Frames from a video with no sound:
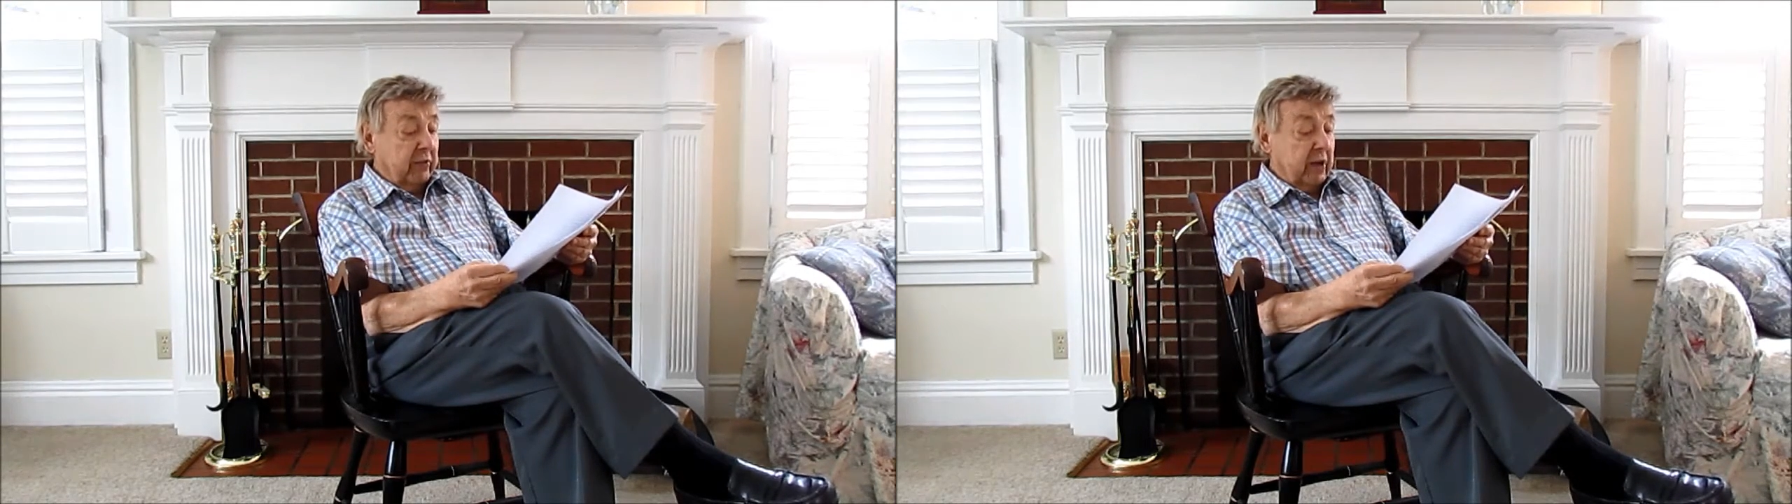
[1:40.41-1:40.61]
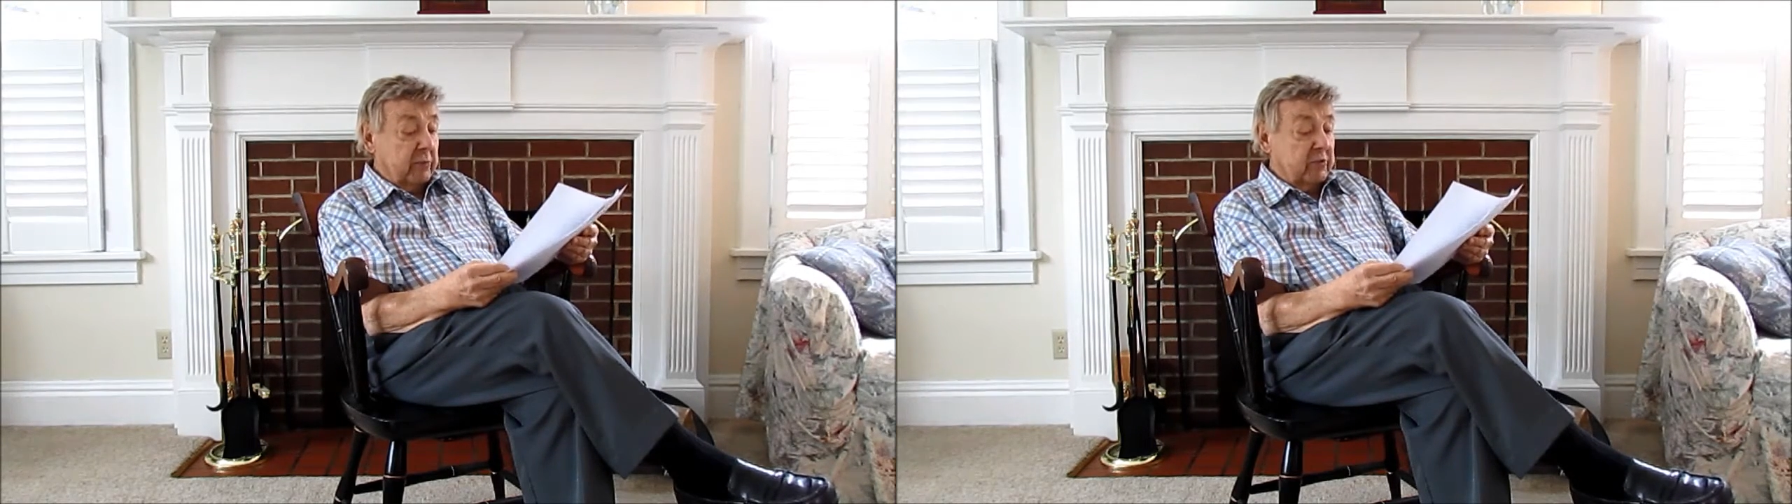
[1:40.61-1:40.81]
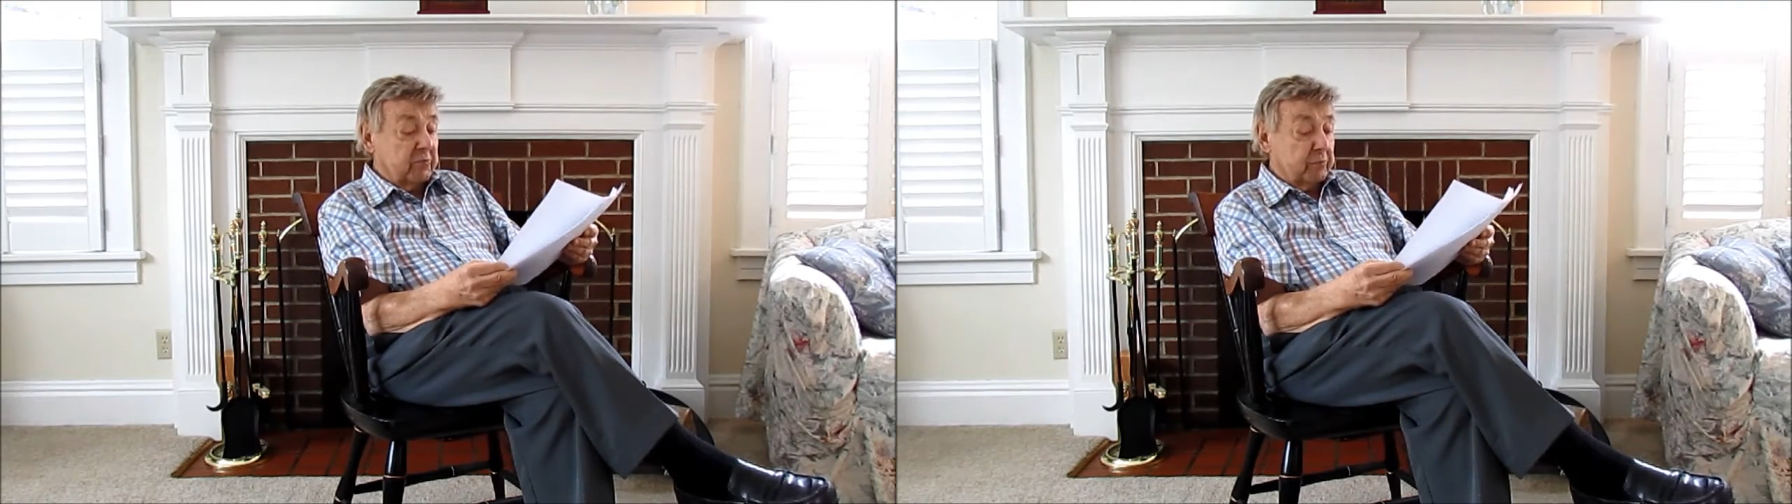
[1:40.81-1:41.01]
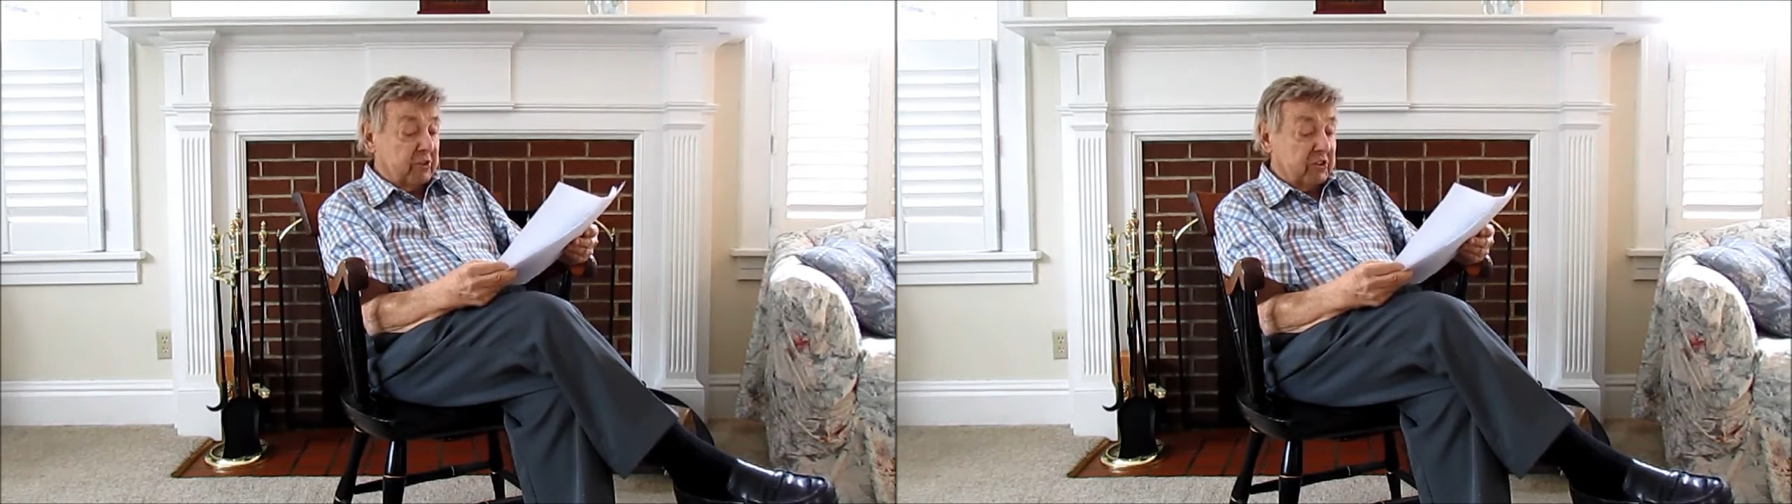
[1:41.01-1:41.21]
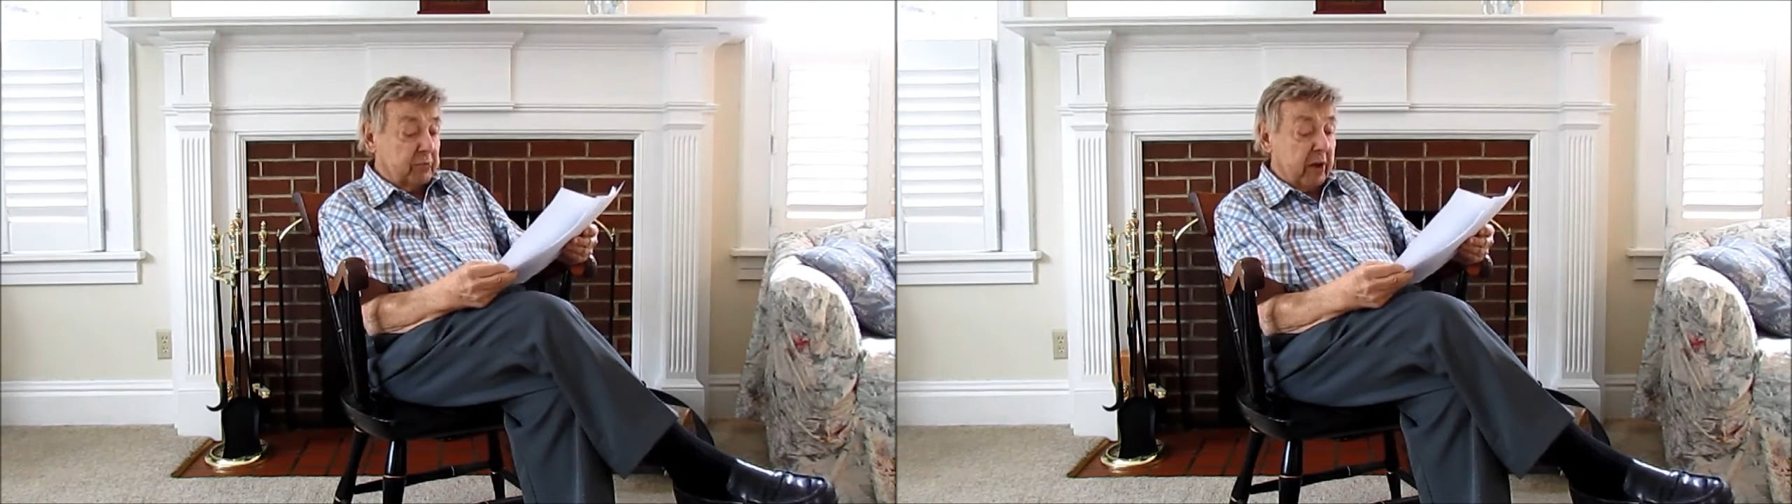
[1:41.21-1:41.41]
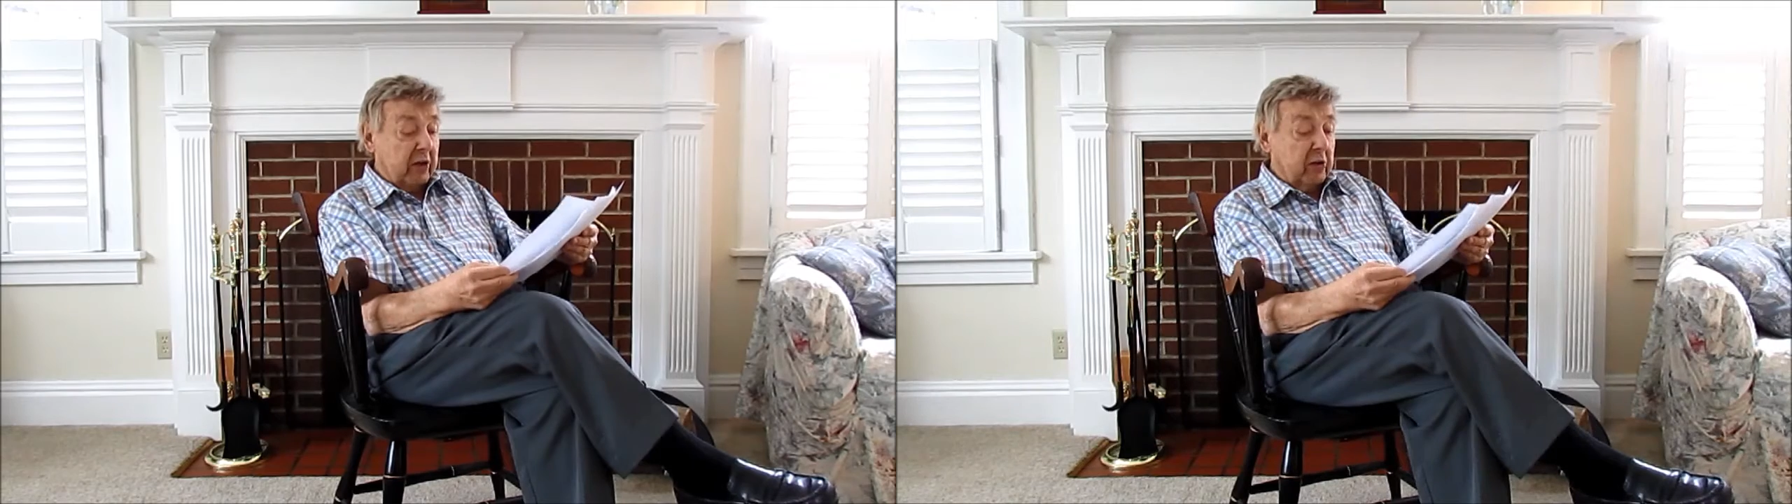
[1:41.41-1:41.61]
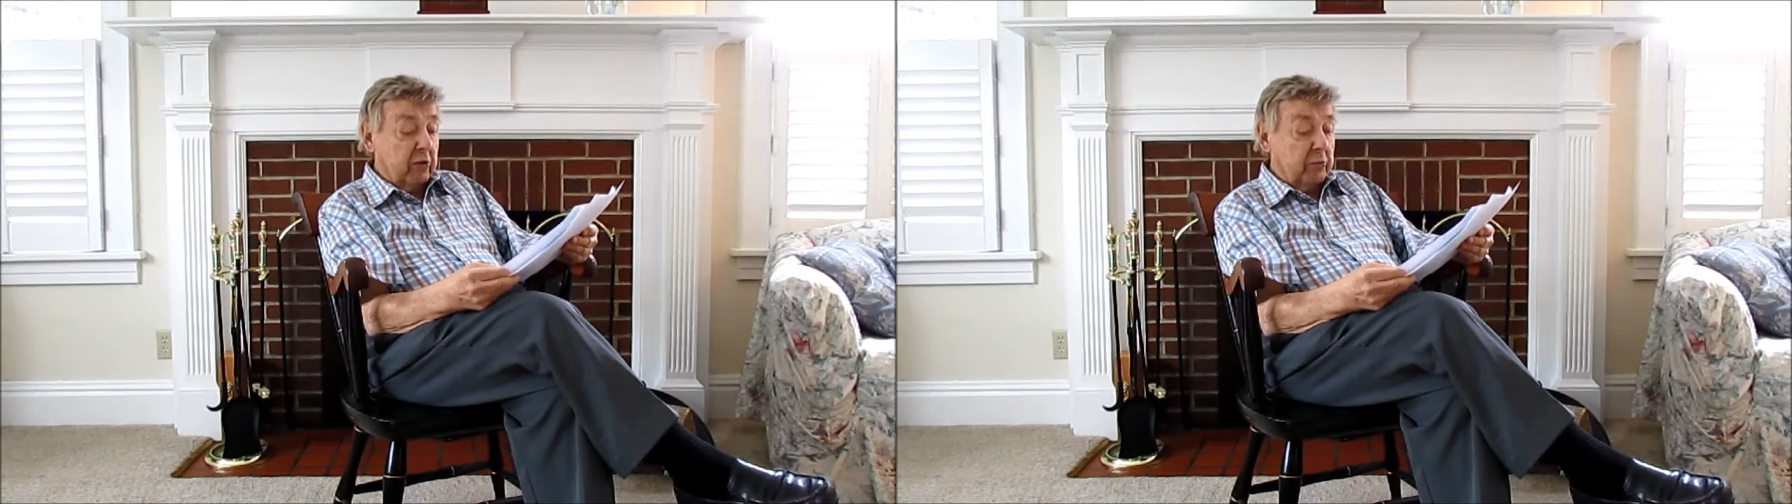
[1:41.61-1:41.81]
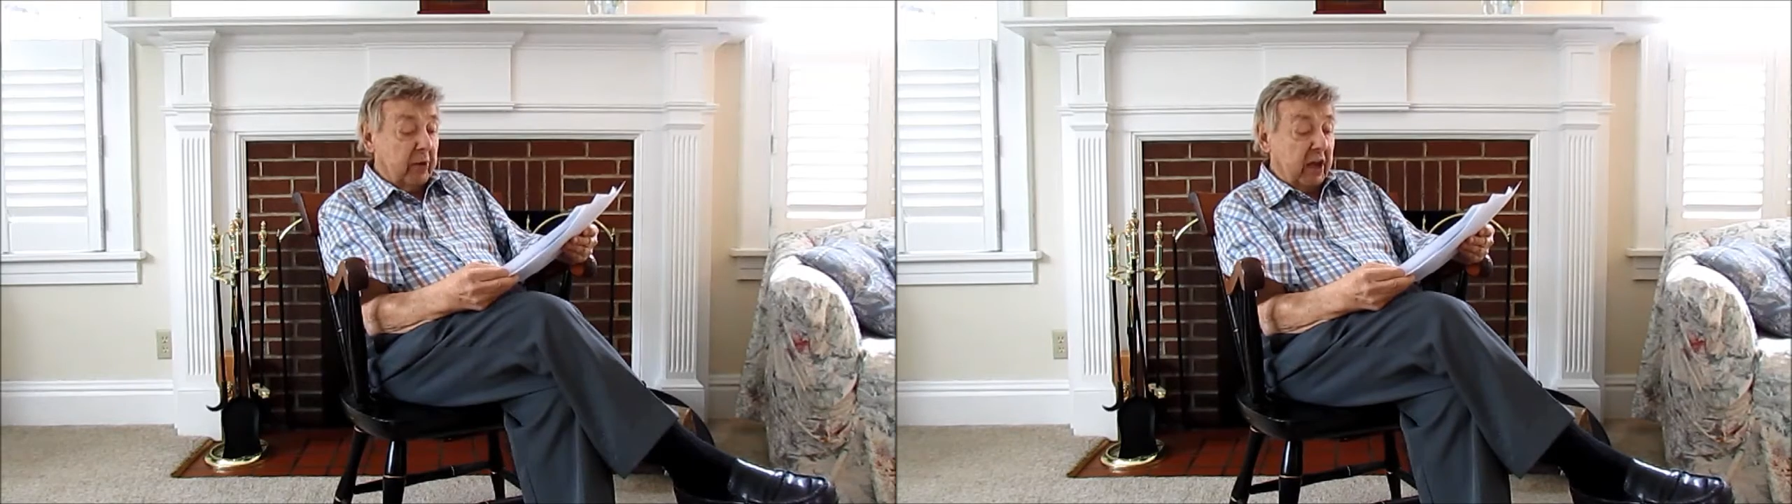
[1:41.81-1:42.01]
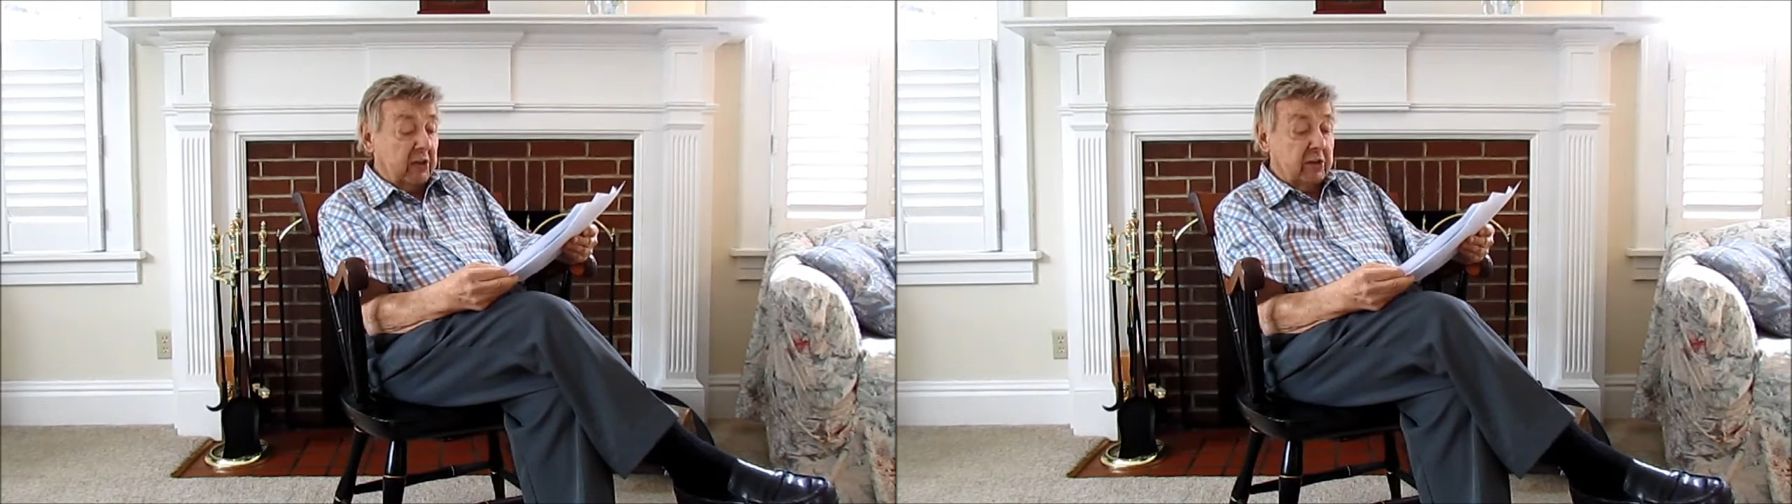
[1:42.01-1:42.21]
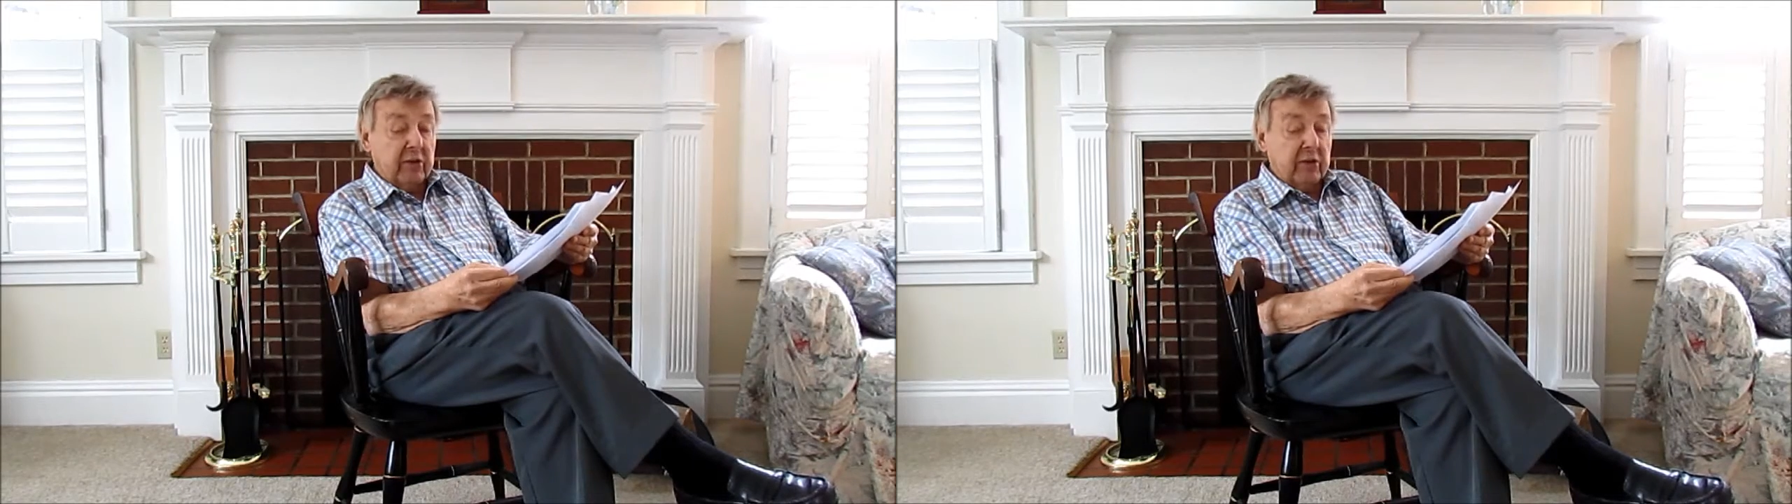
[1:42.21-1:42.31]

a bespectacled man